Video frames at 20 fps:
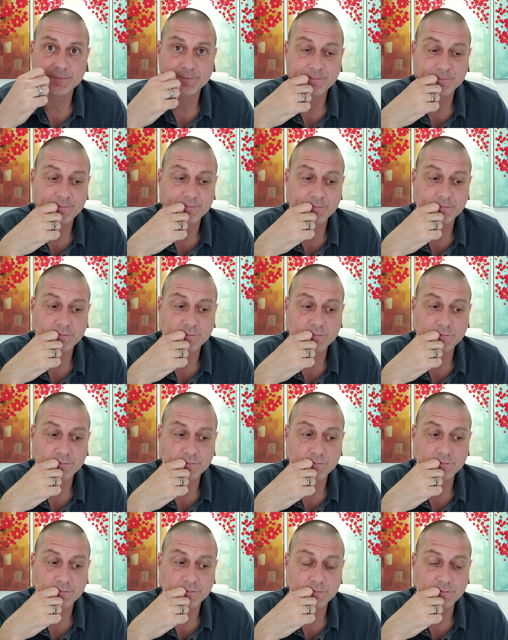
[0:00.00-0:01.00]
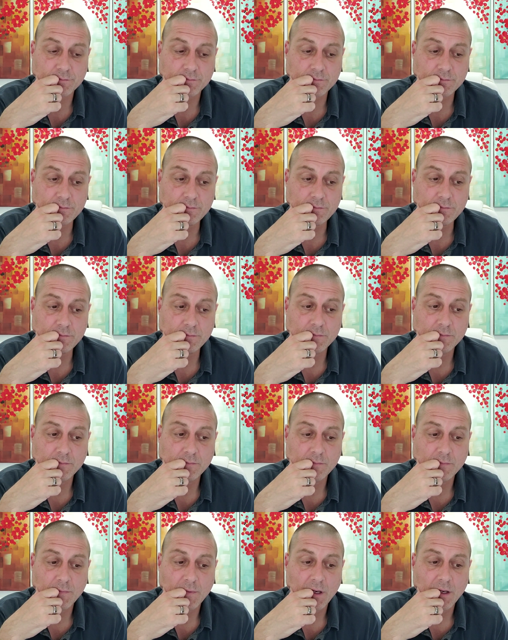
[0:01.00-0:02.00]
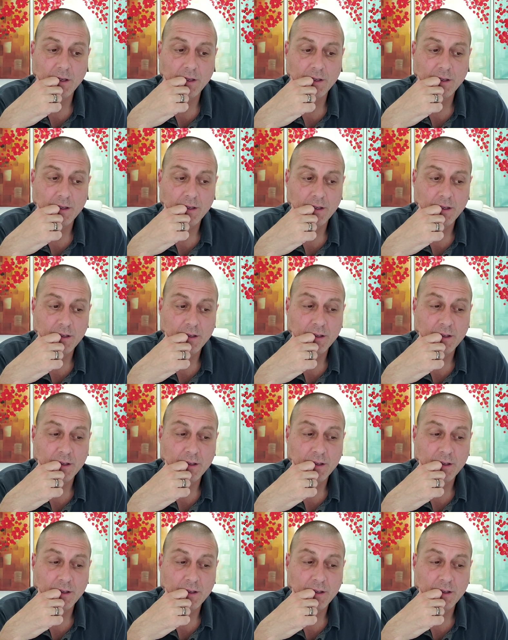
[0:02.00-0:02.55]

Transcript: [no speech]